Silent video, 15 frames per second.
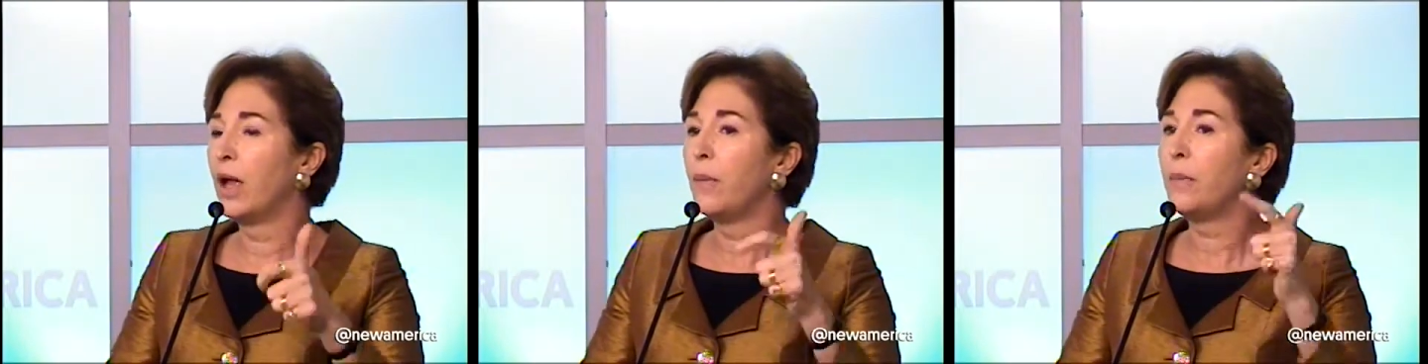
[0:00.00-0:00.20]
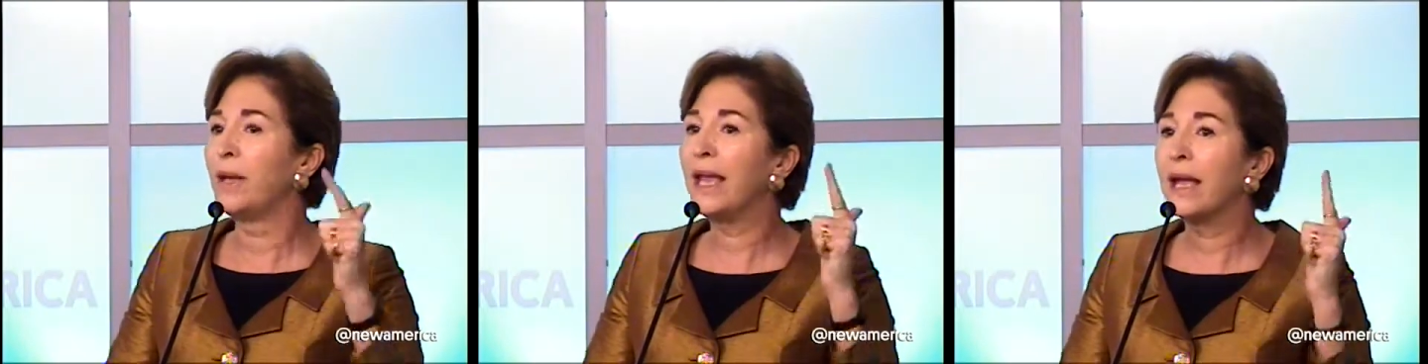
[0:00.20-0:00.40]

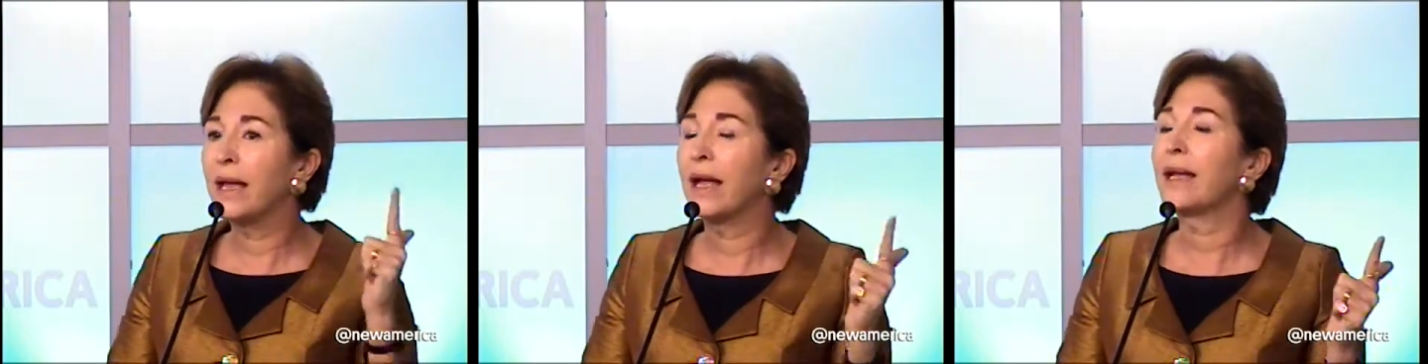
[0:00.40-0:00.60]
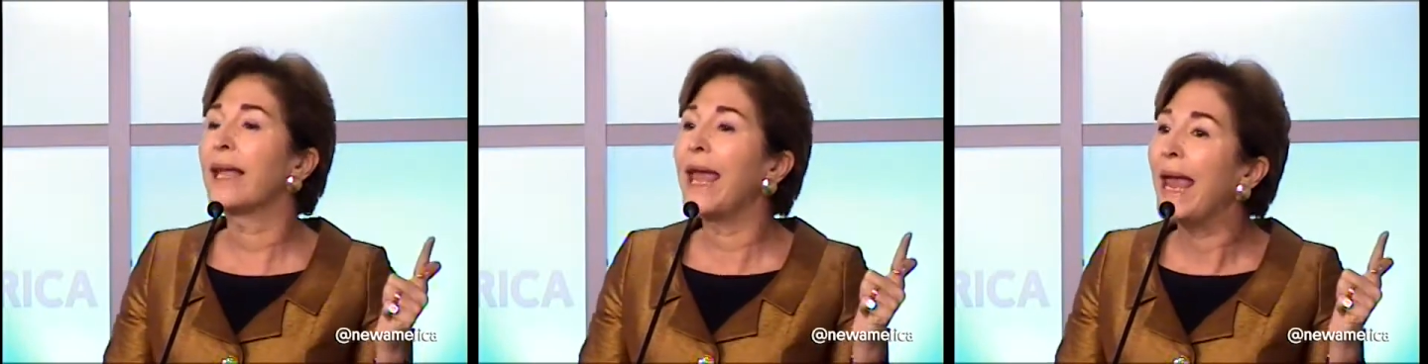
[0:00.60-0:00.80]
Being
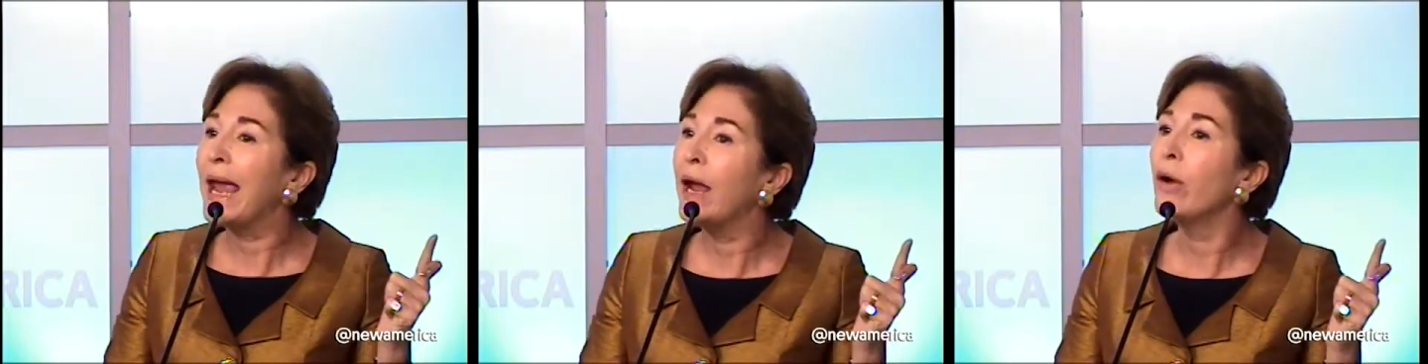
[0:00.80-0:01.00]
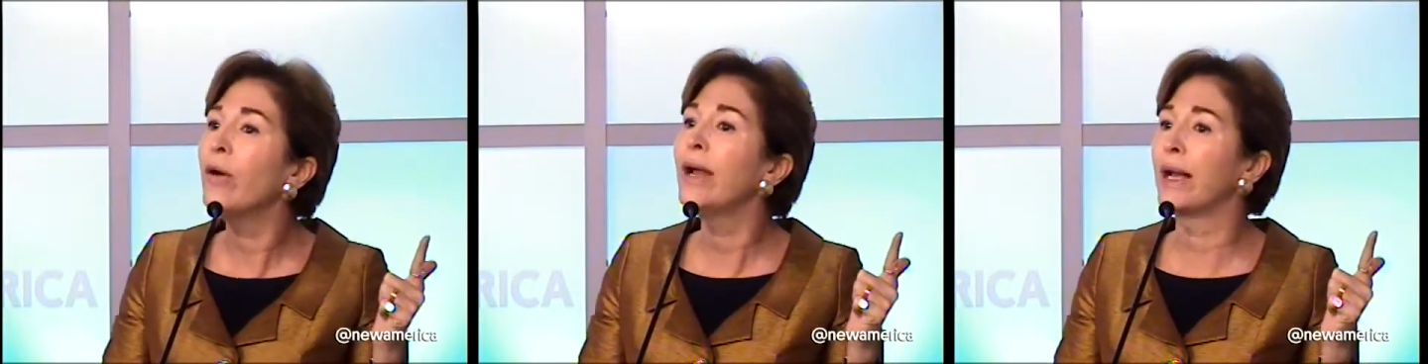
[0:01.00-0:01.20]
a
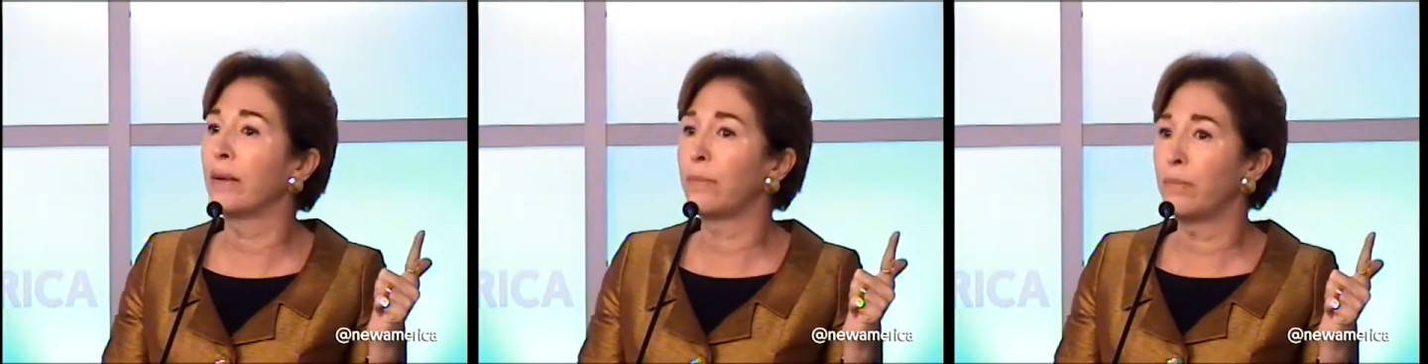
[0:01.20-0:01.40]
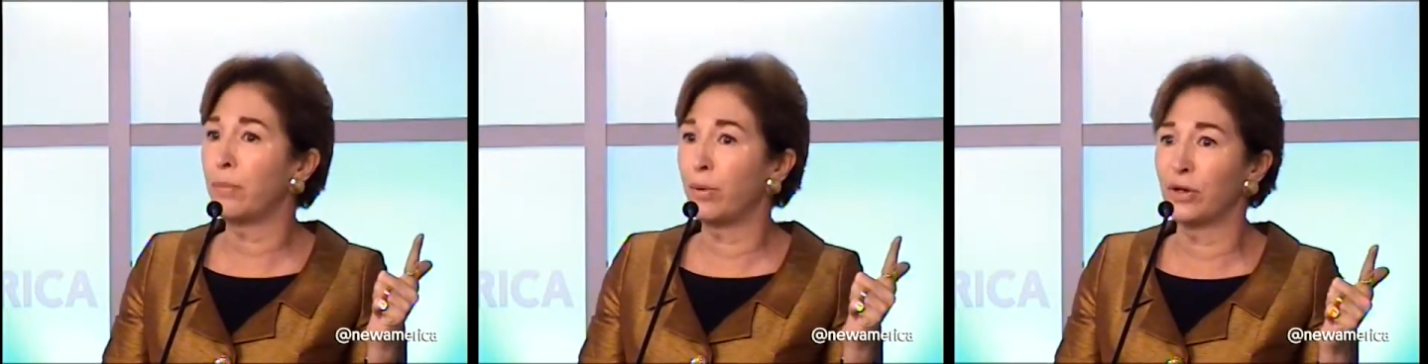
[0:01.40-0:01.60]

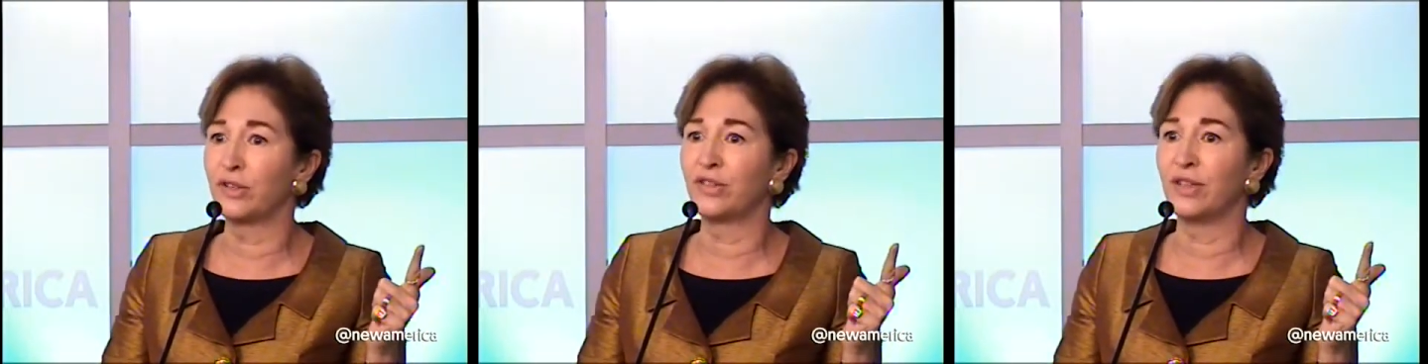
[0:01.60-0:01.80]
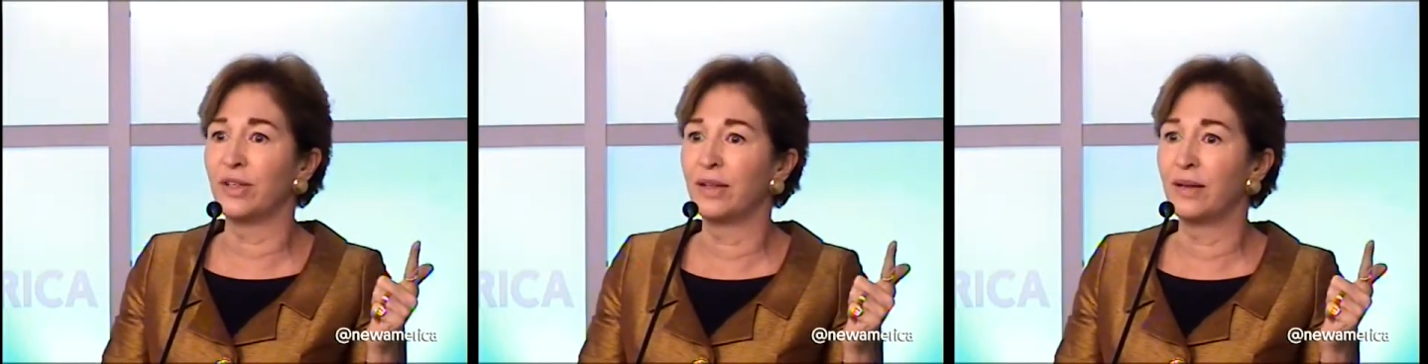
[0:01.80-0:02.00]
caring
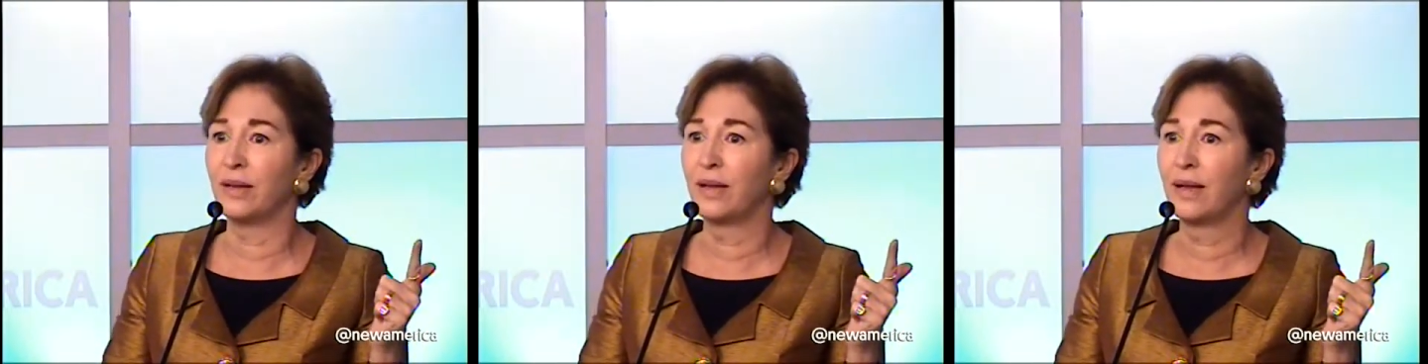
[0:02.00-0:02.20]
person